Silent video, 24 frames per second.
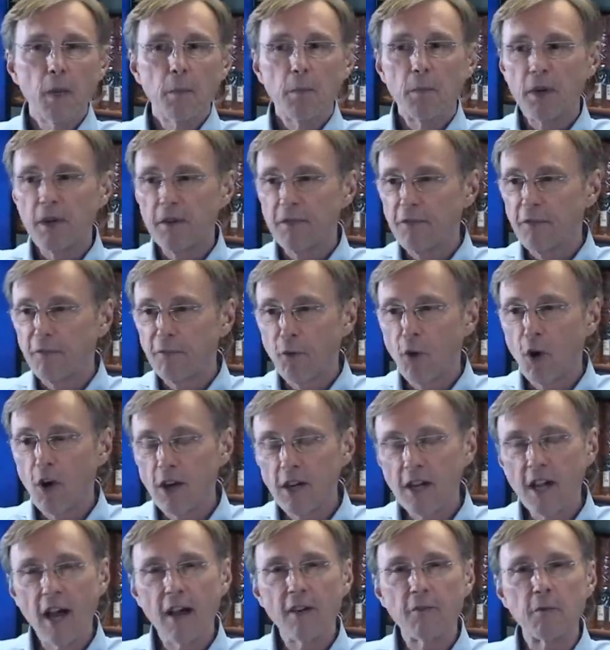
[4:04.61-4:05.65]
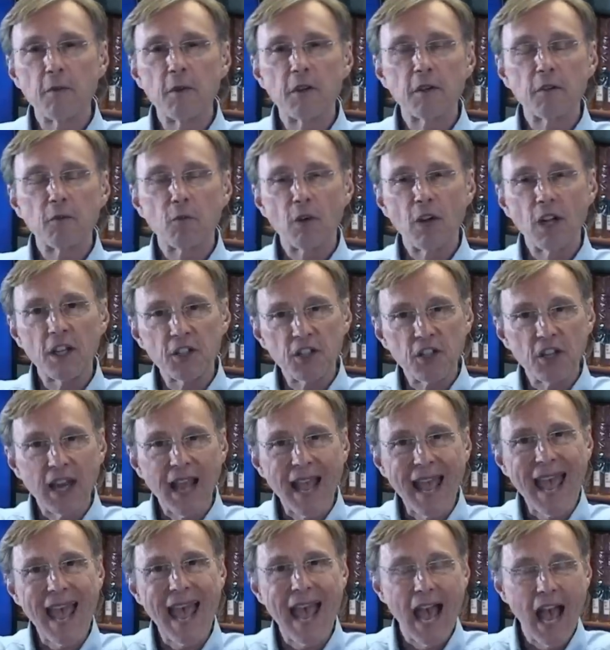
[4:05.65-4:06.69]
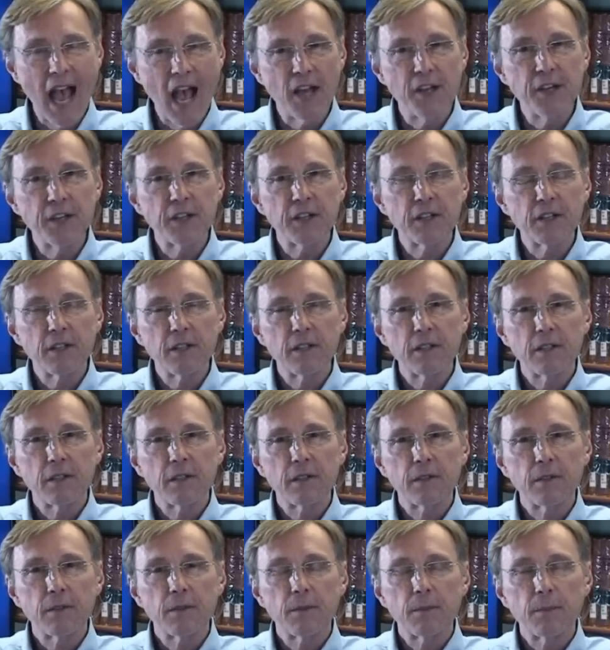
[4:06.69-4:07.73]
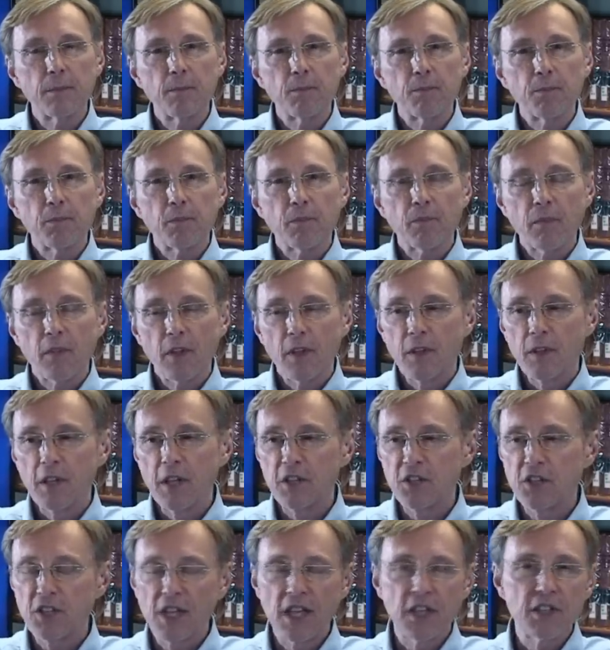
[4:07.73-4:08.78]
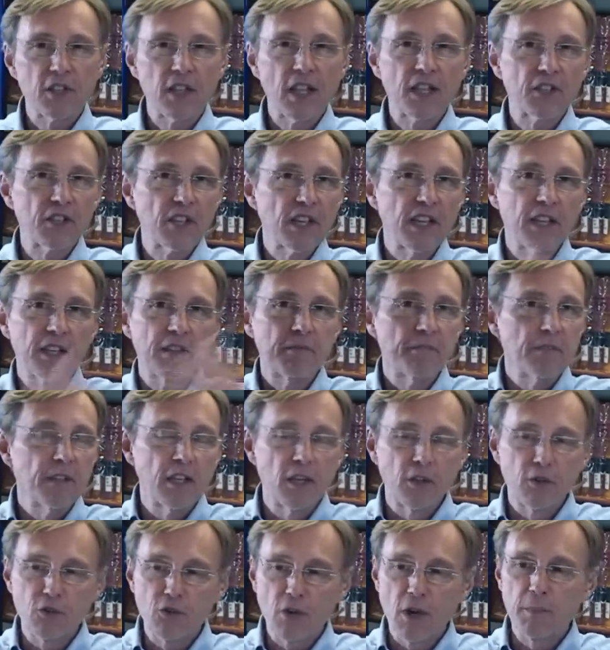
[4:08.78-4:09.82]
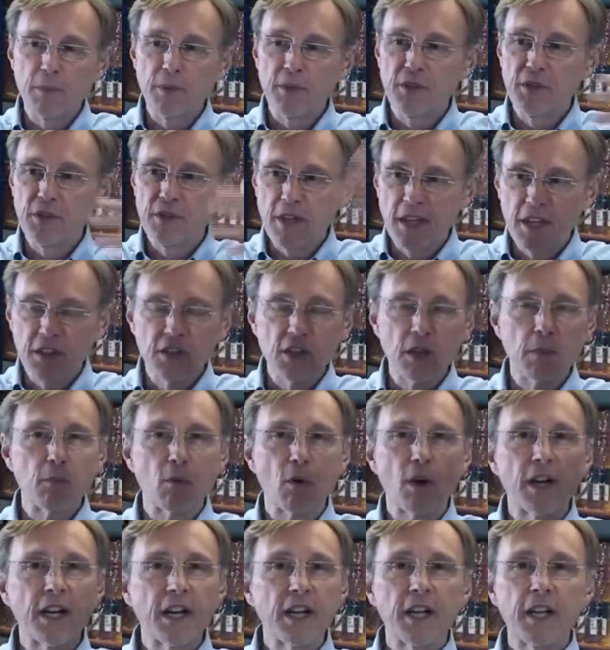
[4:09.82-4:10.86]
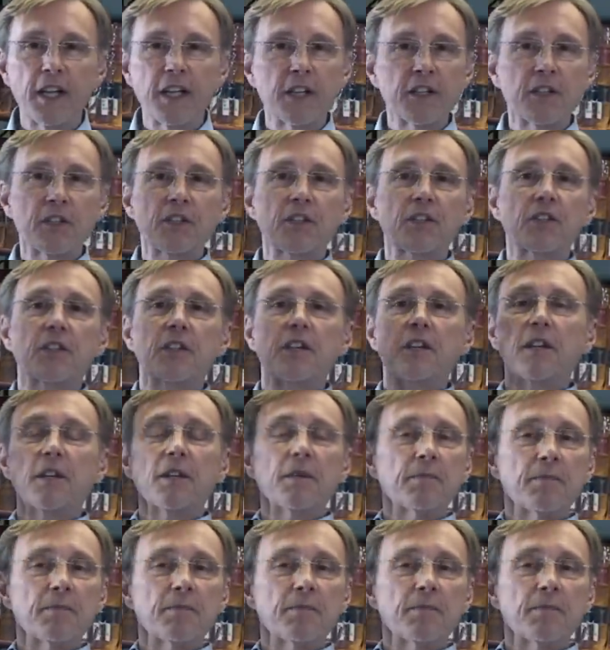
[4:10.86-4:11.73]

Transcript: But if a foreign government runs an ad that says, let's say, you know, Trump is, ends up running against uh,